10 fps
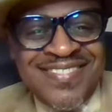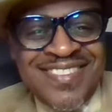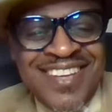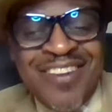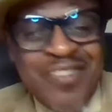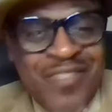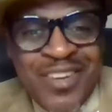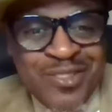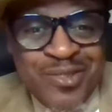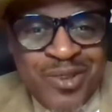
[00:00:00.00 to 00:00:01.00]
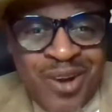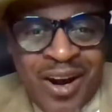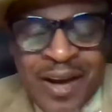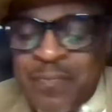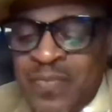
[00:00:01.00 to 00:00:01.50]
It reveals who you
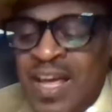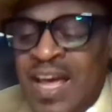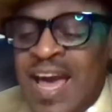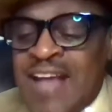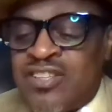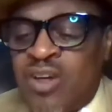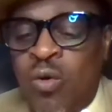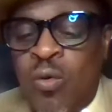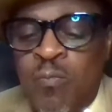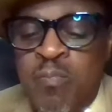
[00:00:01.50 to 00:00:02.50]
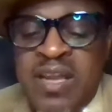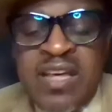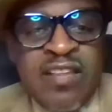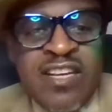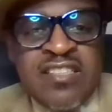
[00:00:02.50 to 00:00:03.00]
are. And so many
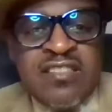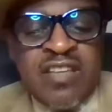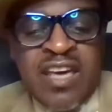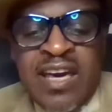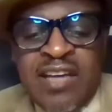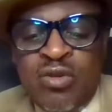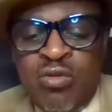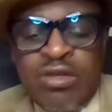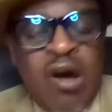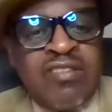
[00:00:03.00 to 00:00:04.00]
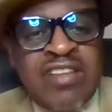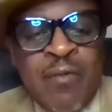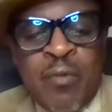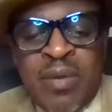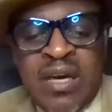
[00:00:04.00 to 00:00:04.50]
of these kings who thought that they
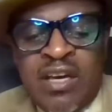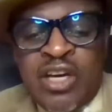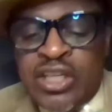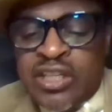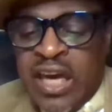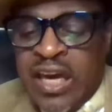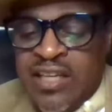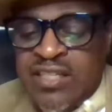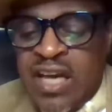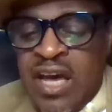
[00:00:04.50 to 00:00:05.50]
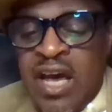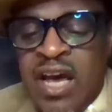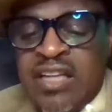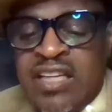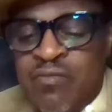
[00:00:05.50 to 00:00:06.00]
would be good kings
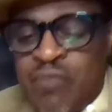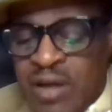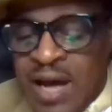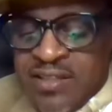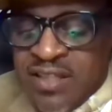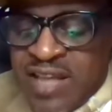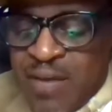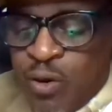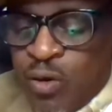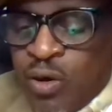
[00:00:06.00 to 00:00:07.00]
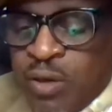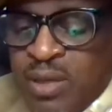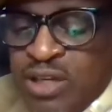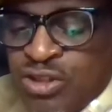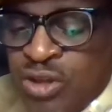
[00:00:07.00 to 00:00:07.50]
didn't realize that they were going to
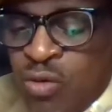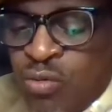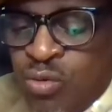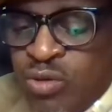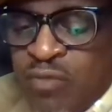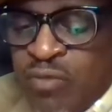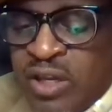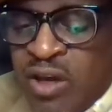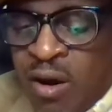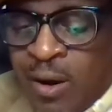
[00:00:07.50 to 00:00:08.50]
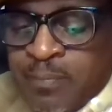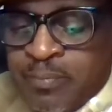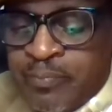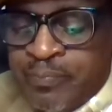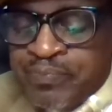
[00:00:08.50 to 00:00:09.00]
be shown who they really are.
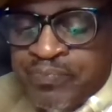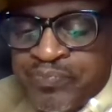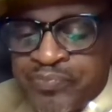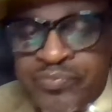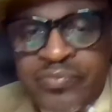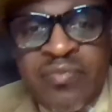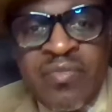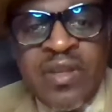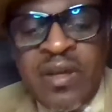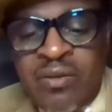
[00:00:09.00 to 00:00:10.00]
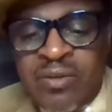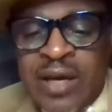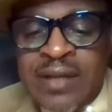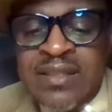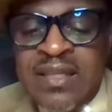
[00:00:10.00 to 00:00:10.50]

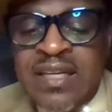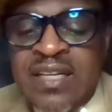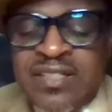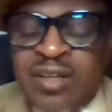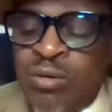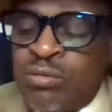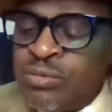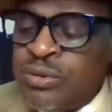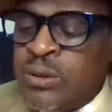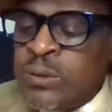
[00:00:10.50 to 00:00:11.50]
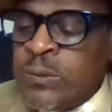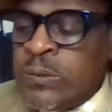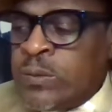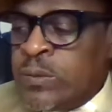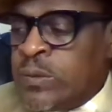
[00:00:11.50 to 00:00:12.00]
Okay. So
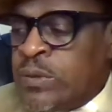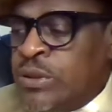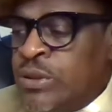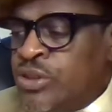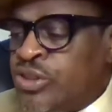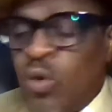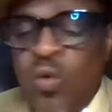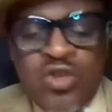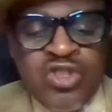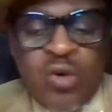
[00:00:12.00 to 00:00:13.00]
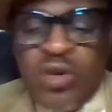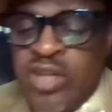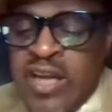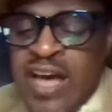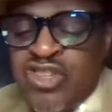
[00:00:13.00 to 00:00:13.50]

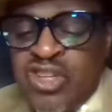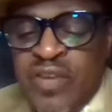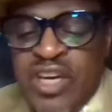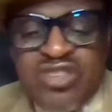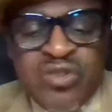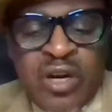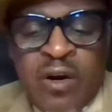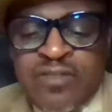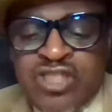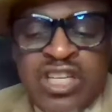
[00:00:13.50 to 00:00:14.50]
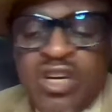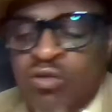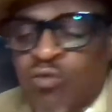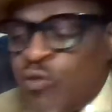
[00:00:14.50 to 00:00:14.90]
the nation of Israel still